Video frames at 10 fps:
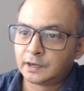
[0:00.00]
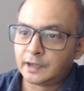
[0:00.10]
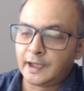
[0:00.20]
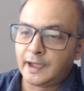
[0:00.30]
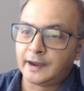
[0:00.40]

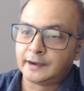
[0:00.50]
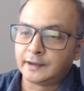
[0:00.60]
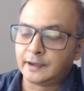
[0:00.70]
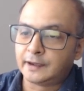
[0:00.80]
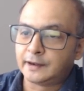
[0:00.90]

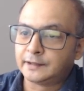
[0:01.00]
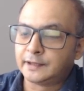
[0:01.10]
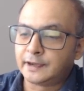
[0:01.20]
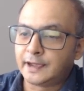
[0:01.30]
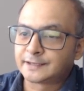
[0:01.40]
and
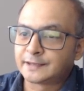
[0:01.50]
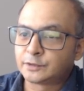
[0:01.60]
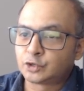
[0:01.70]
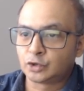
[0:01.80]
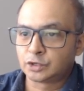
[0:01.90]
the
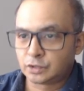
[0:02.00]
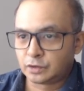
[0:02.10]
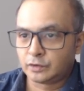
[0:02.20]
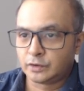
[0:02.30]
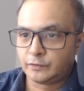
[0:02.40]
asymptote,
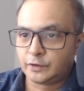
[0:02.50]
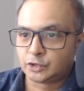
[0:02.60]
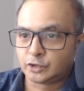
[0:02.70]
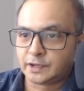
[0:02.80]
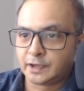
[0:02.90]
if you are
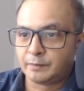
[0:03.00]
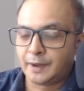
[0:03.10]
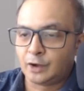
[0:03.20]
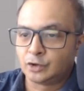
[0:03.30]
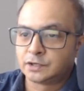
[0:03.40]
talking
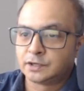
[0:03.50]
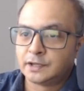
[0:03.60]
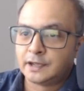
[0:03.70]
about,